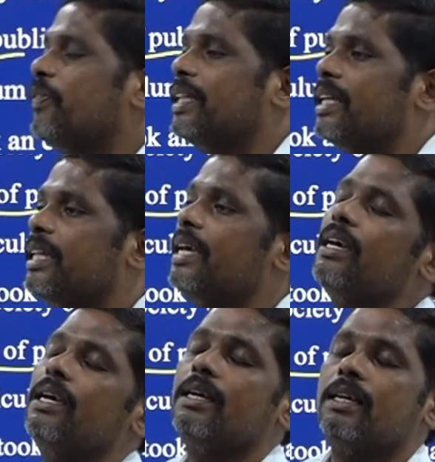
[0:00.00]
within
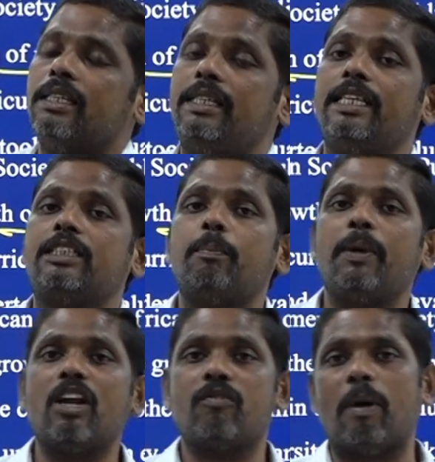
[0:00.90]
the discipline of